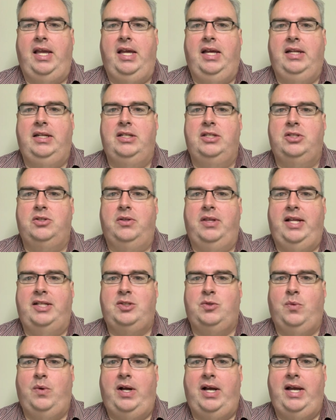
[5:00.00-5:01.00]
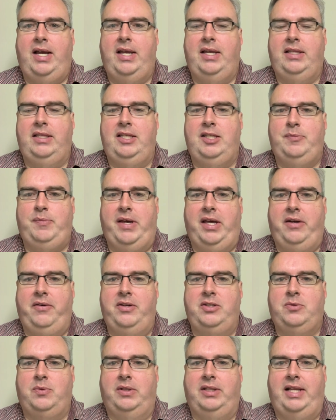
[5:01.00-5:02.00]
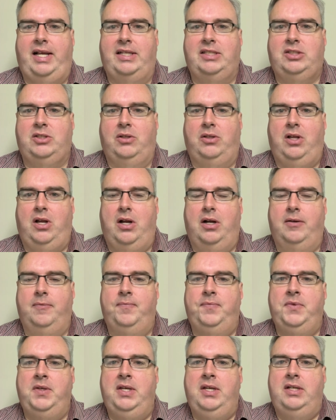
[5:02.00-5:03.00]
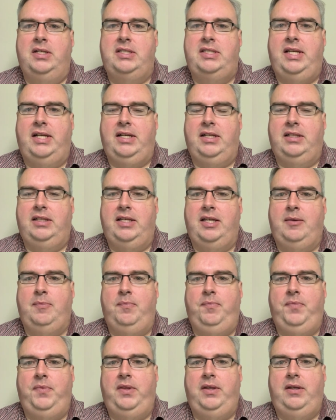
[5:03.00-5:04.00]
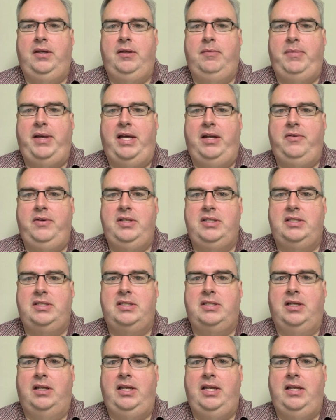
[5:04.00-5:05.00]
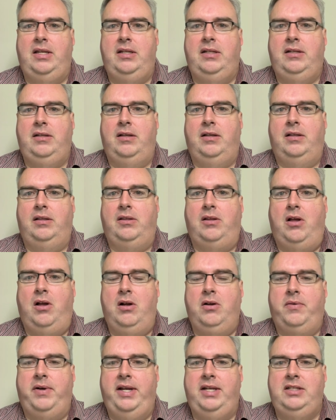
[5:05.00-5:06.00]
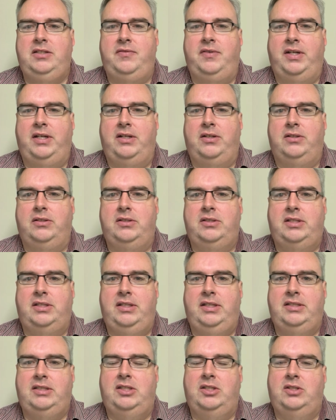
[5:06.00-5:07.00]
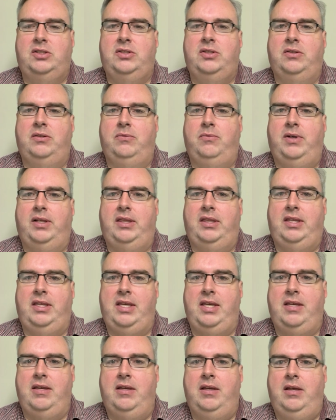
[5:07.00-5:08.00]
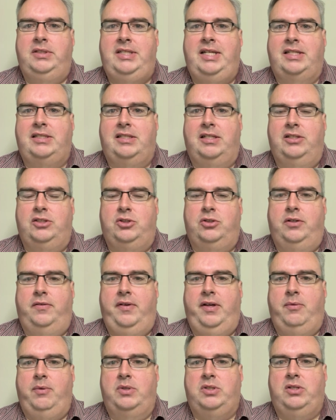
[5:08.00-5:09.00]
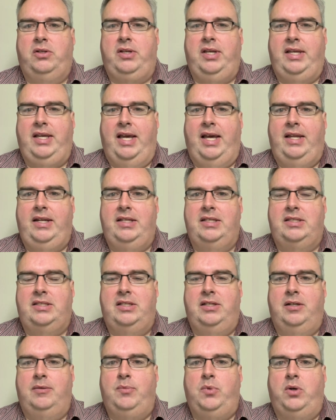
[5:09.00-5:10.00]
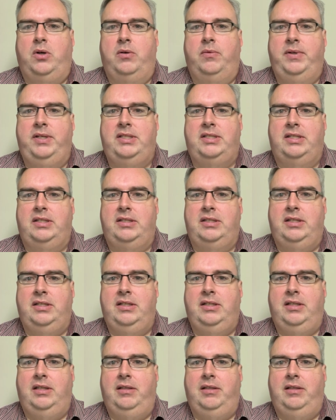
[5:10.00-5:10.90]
And so that's why these batteries will last so long. Secondly, the batteries in long-range vehicles, and this is what the Tesla survey was looking at, is their more recent